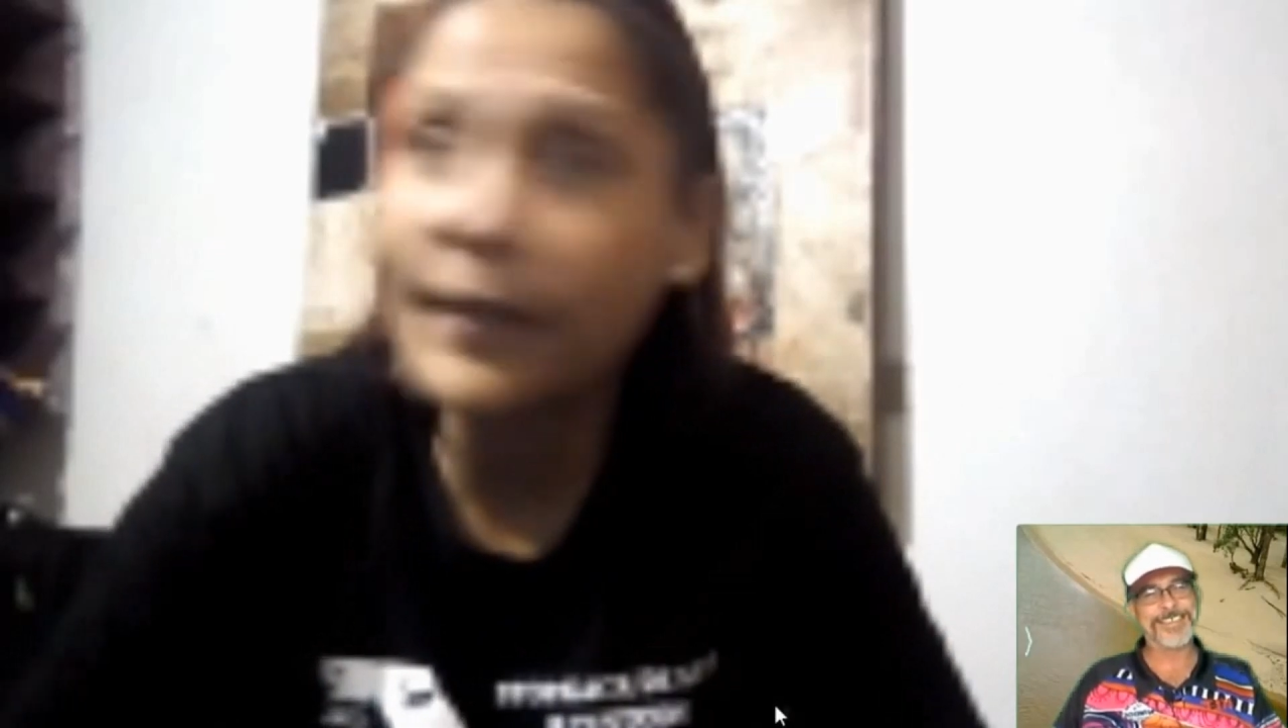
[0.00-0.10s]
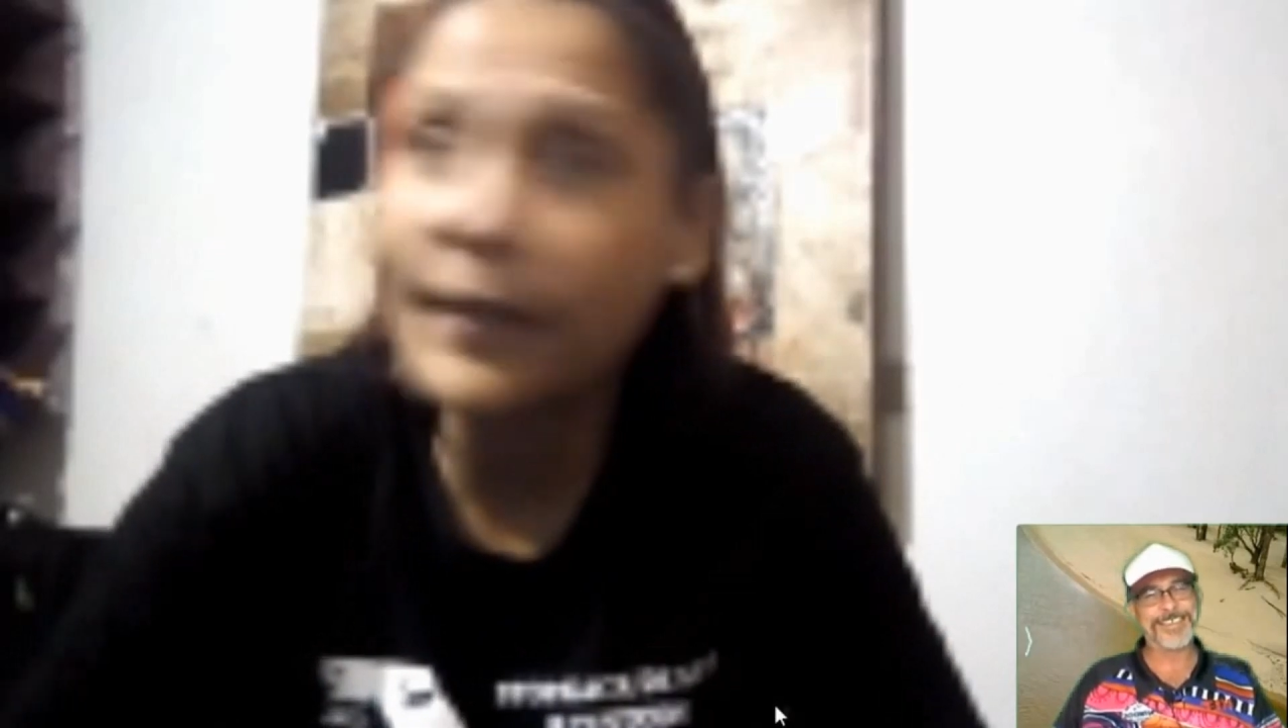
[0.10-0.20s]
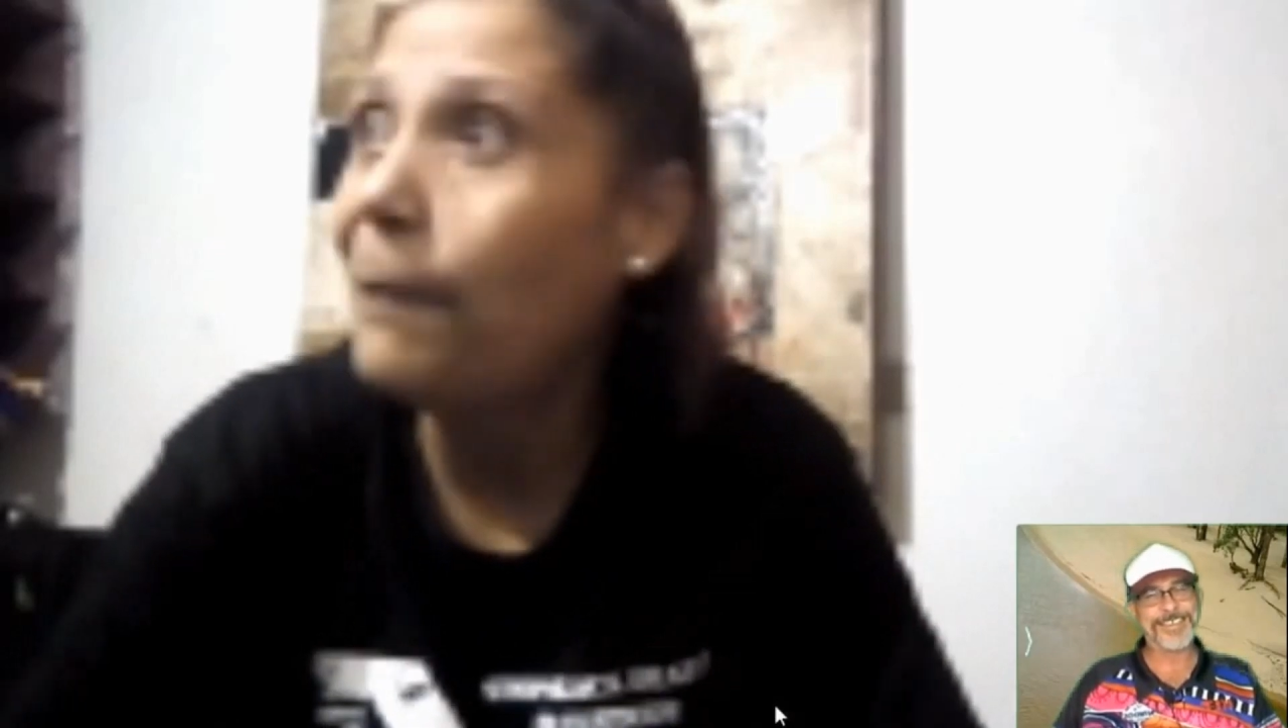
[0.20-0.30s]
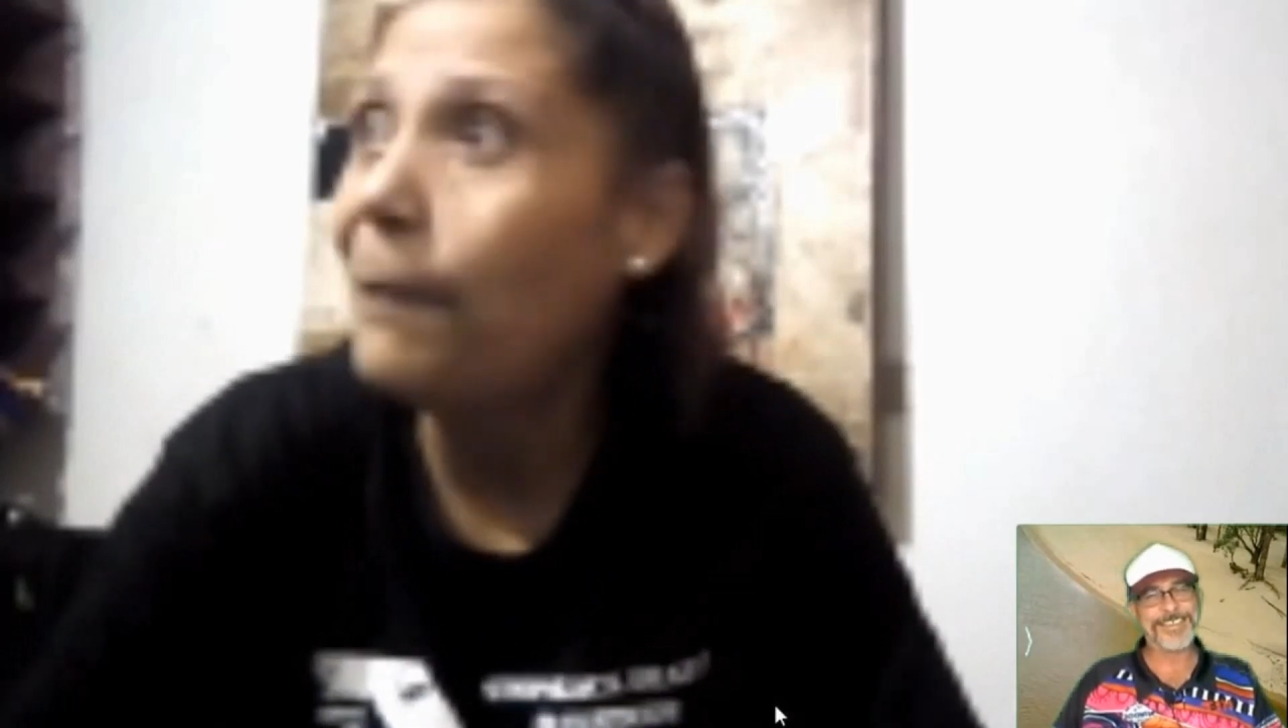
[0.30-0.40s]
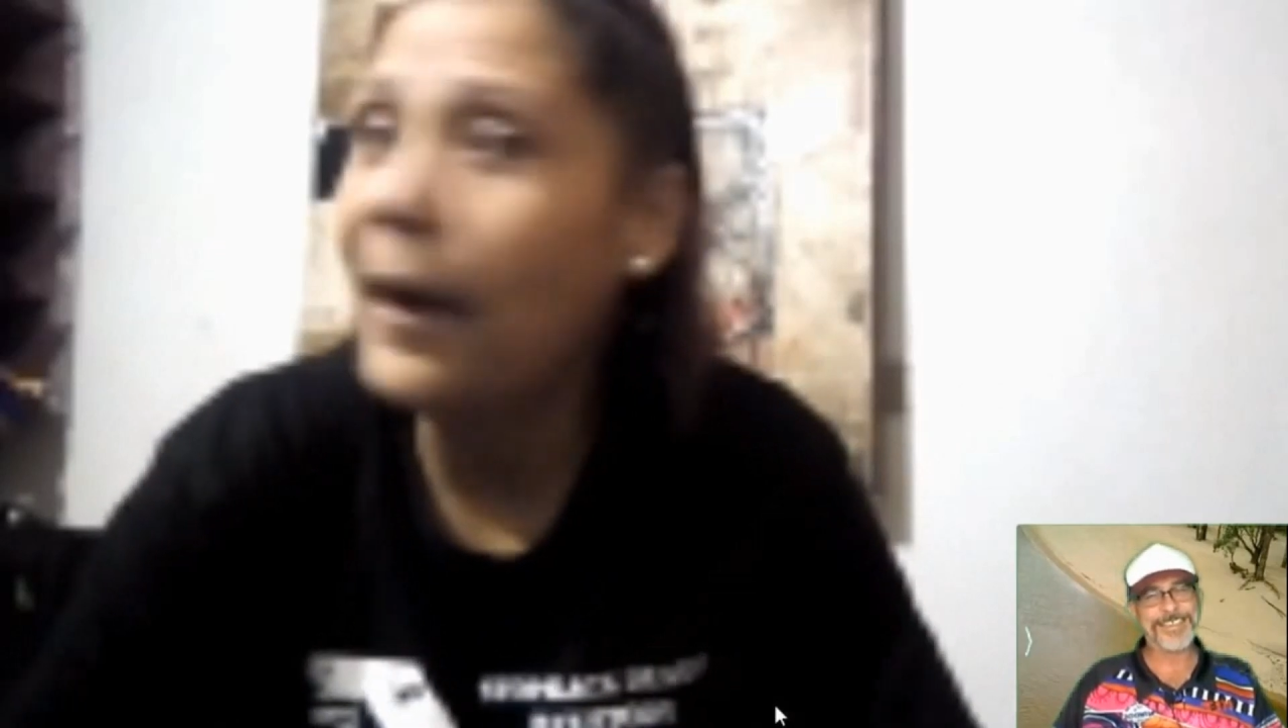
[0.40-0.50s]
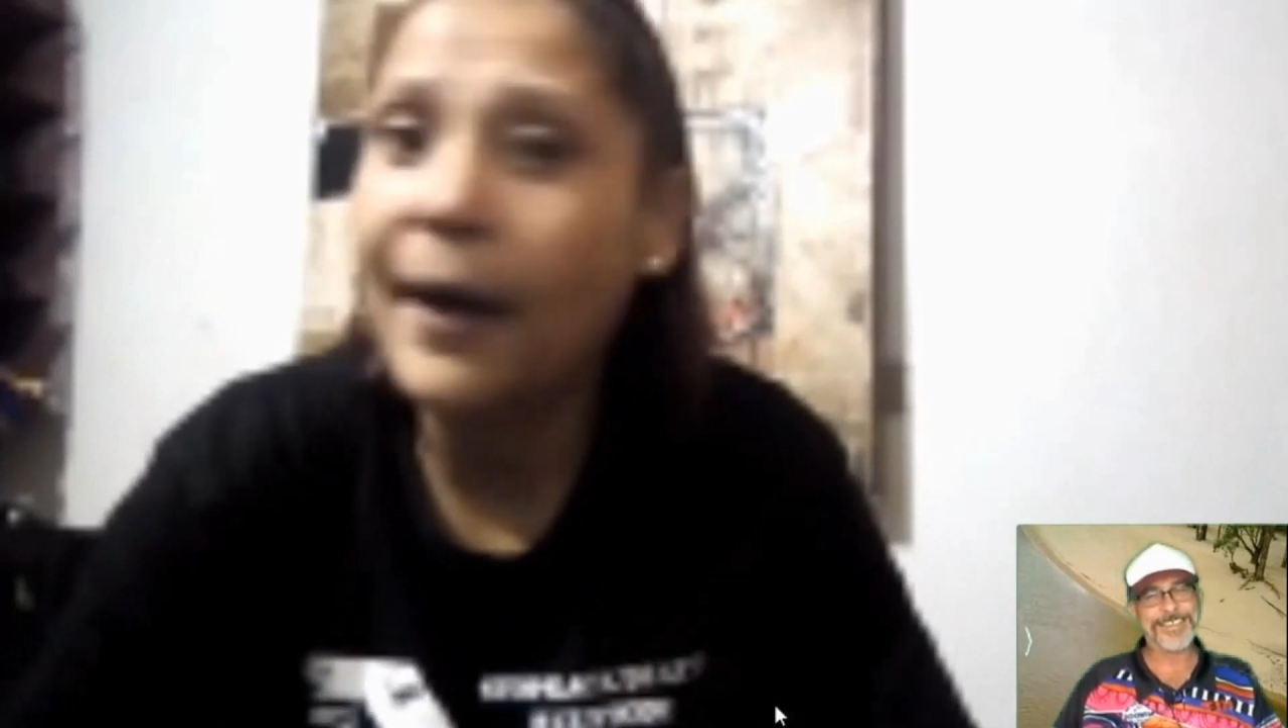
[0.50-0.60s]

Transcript: up